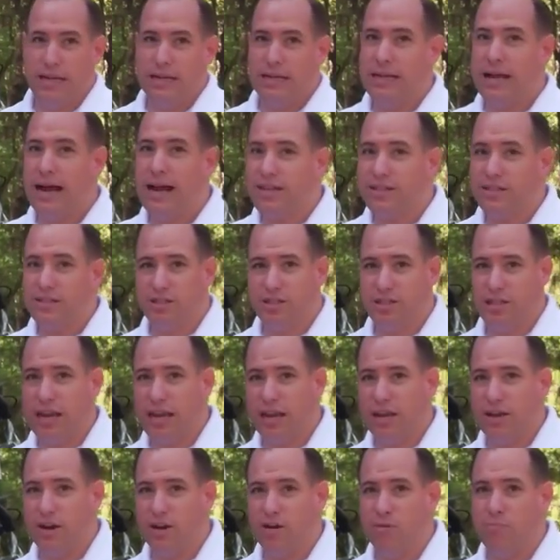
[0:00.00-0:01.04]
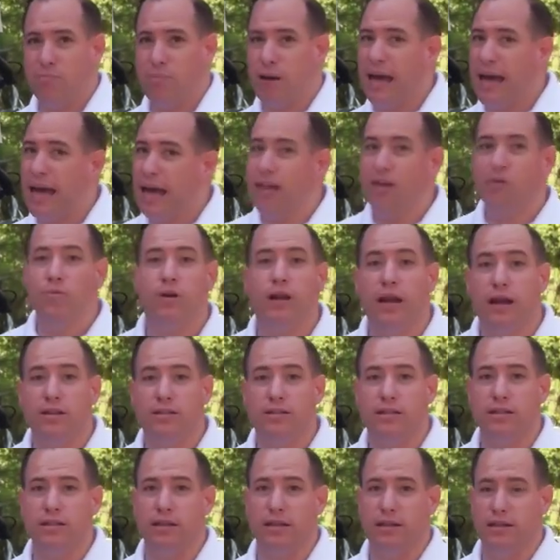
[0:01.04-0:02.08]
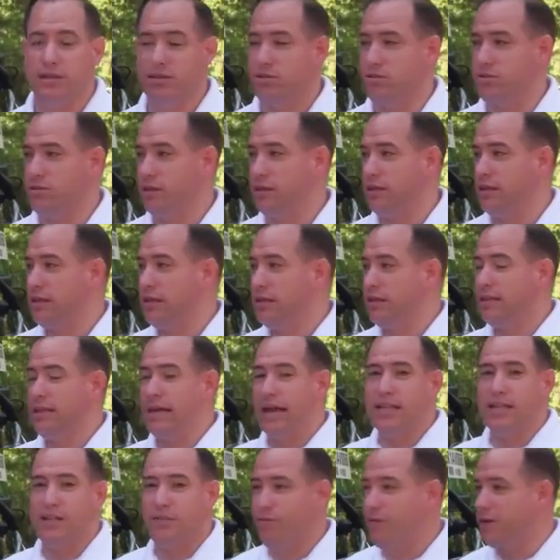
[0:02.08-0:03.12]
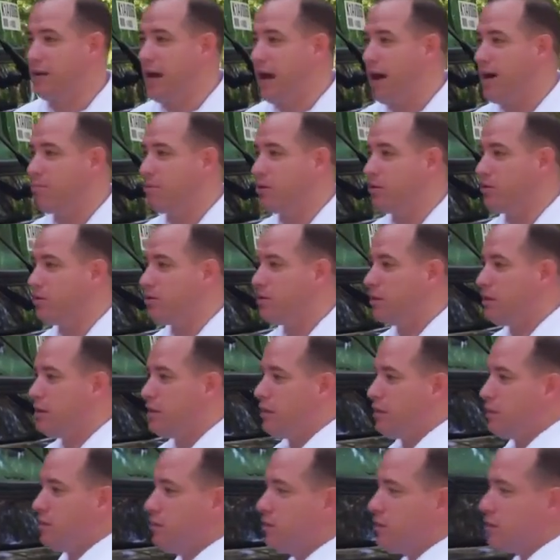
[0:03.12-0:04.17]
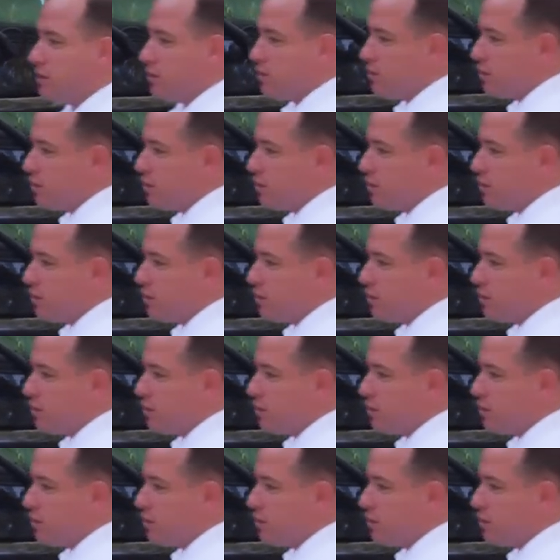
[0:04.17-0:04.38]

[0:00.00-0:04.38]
Not just Jayco, but anyone else in the industry. That's phenomenal. Look